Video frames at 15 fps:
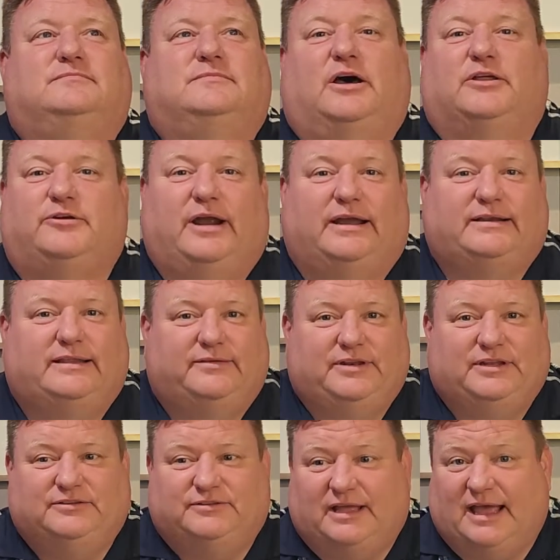Other
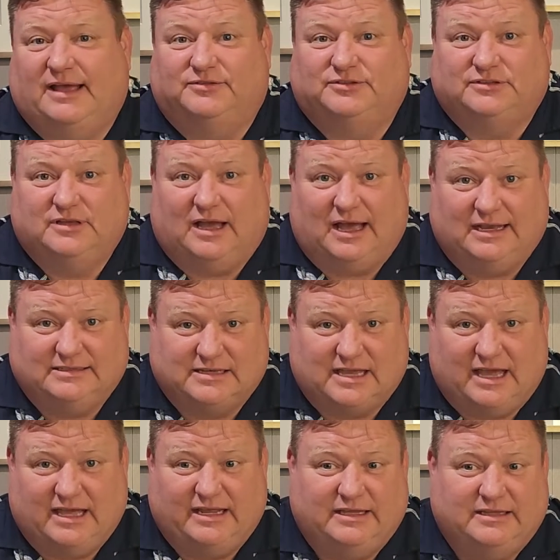activities, they have ice
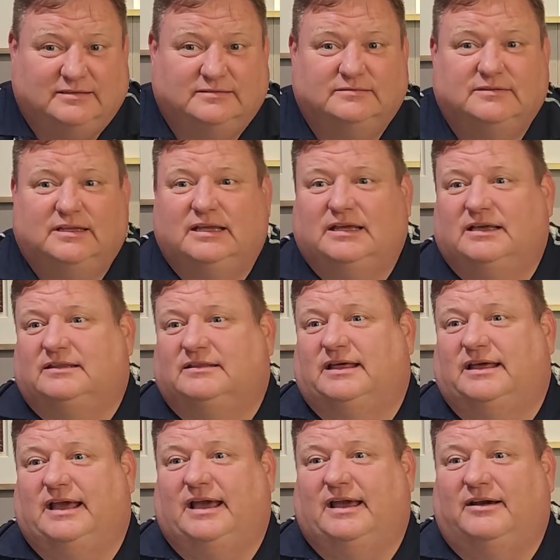skating,
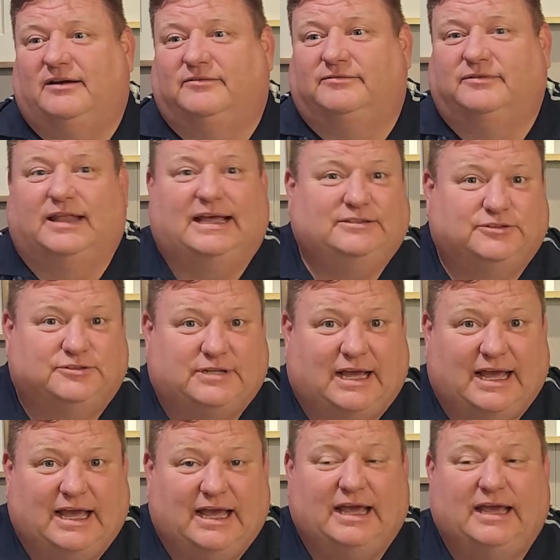they have laser
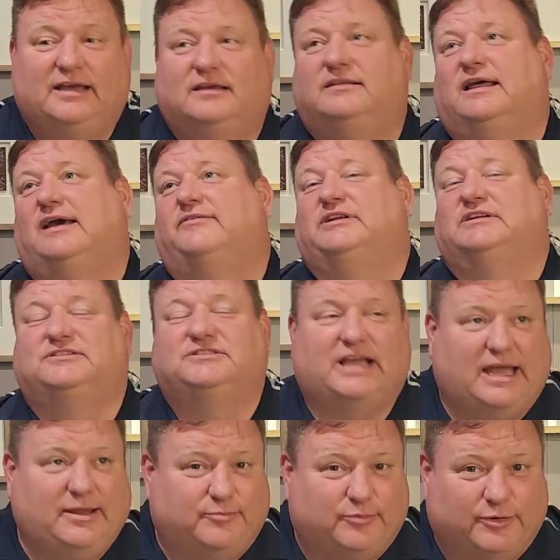tag, they have an
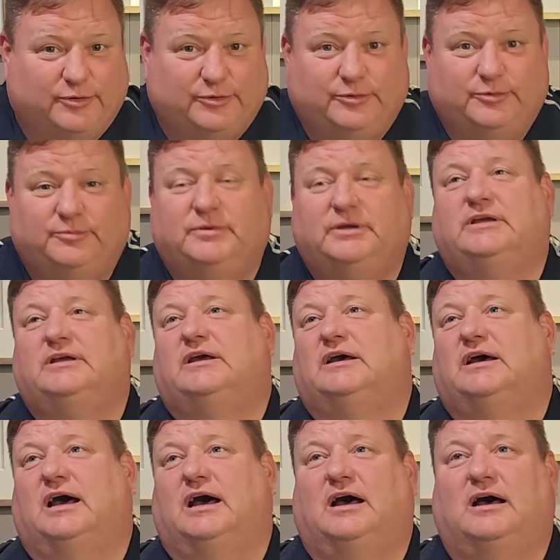escape room,
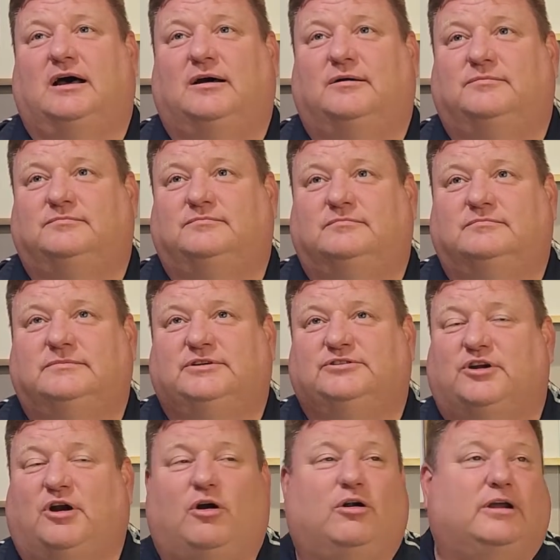there's
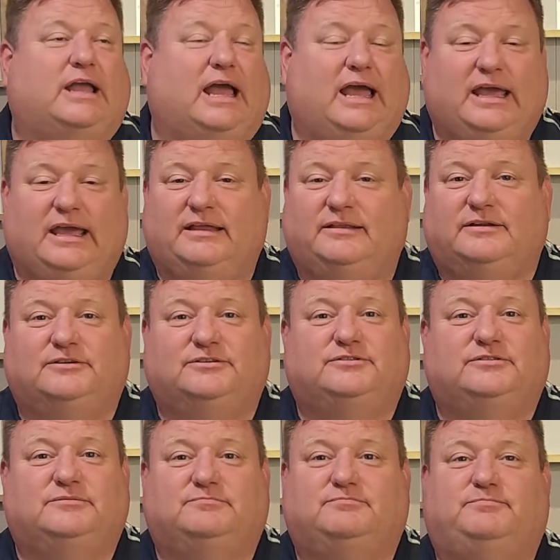an arcade,
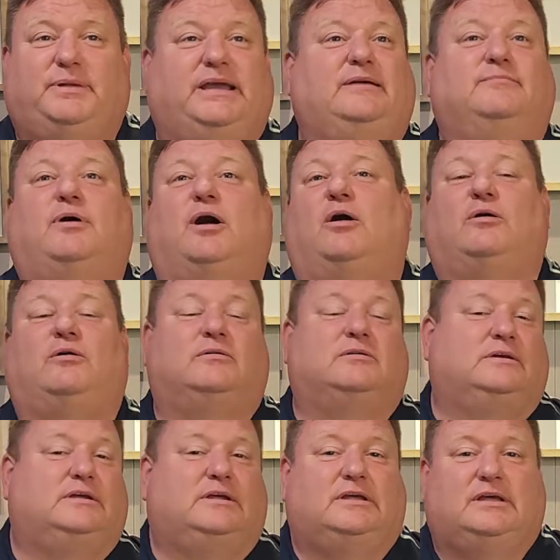there's ping
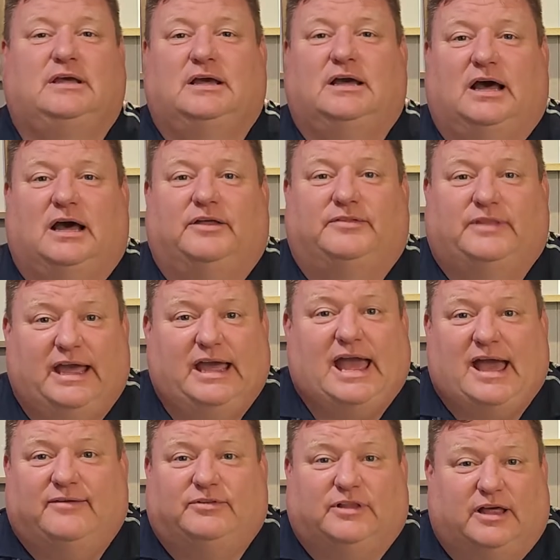pong. They
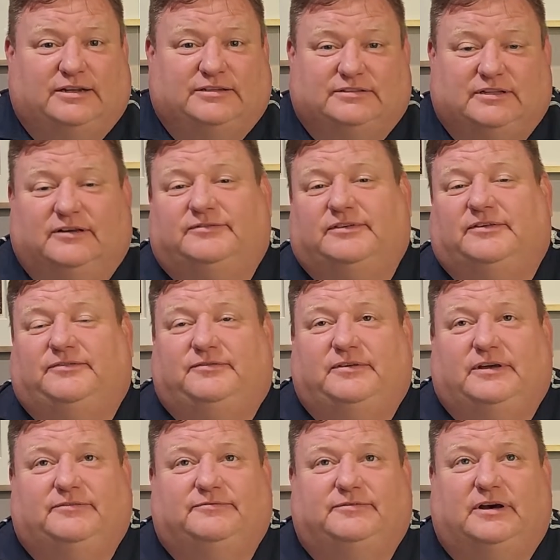have a lot of stuff.
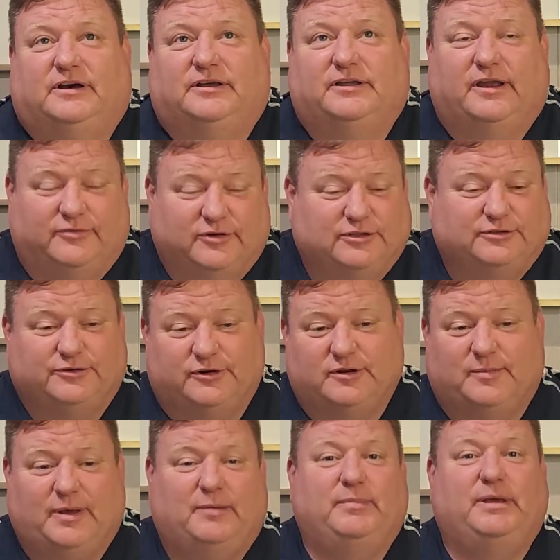If you're ever concerned
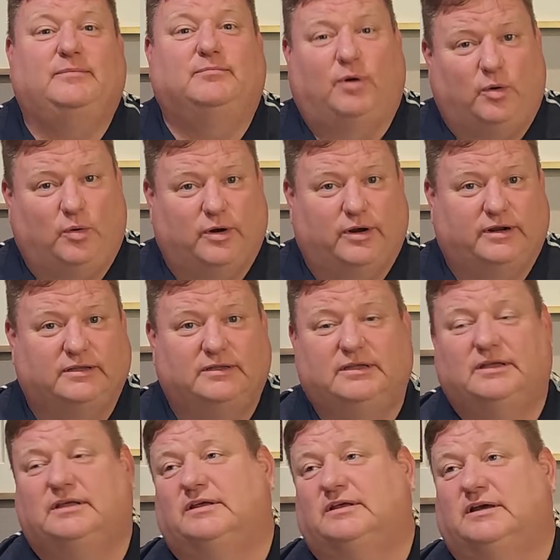about being bored,
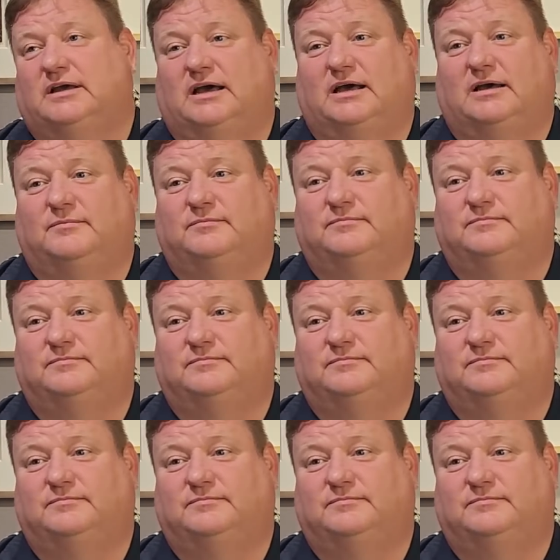there